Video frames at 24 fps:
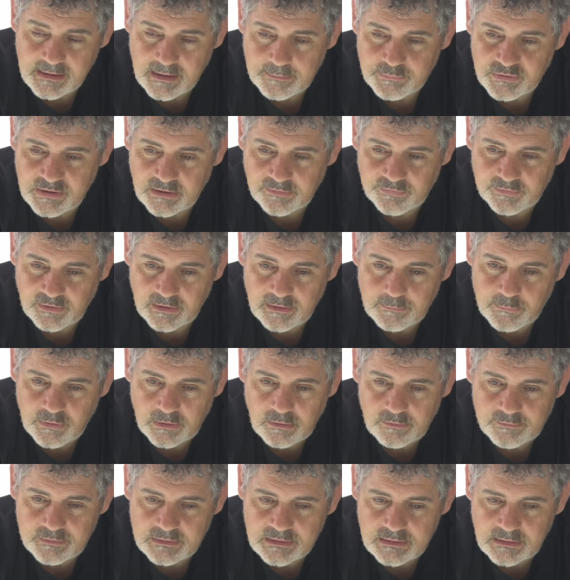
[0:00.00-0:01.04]
keep shifting. But
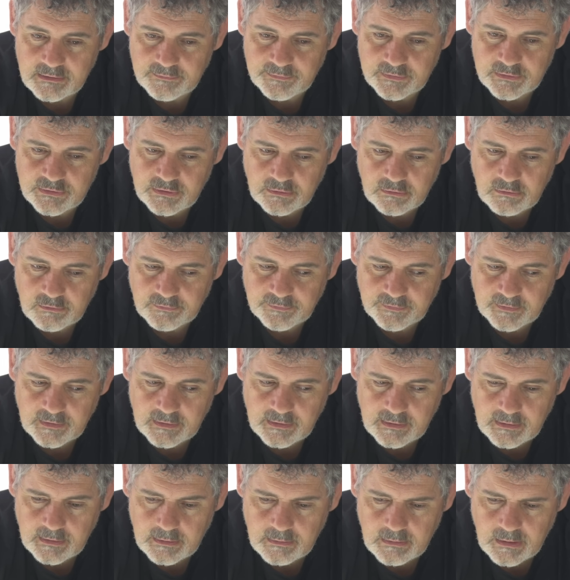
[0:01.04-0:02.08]
obviously
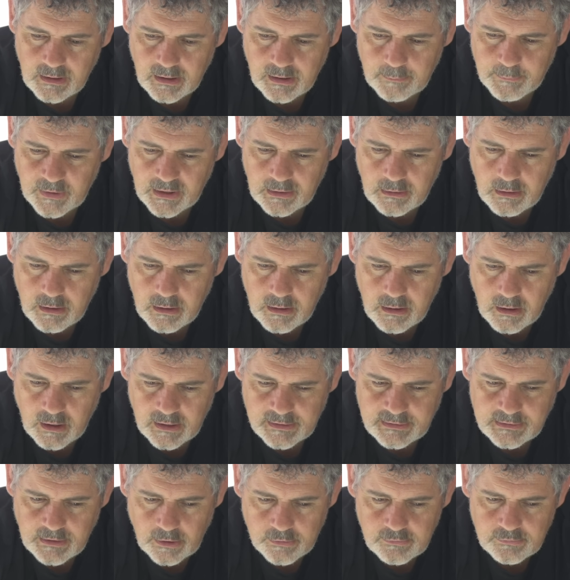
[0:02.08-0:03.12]
photography, I mean,
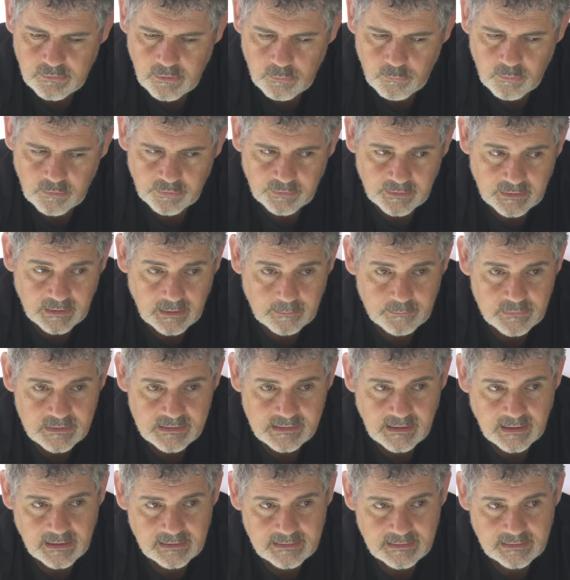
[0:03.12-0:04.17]
I don't know what the
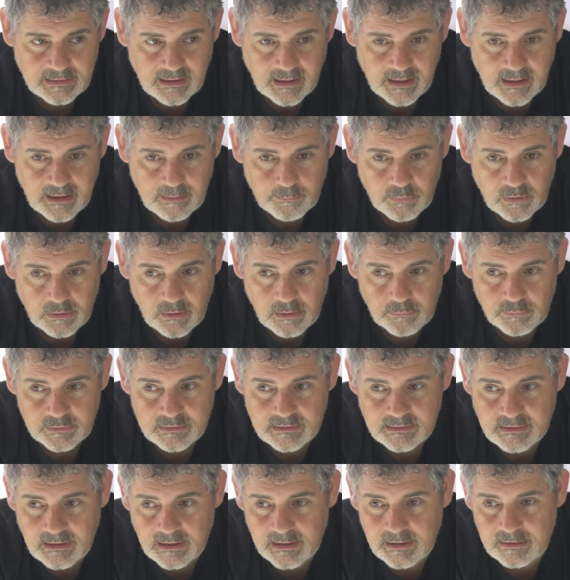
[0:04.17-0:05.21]
numbers are today, but I would
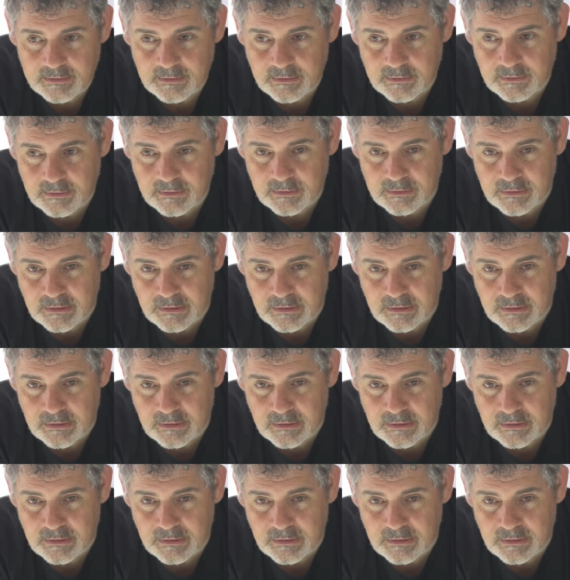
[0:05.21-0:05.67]
say that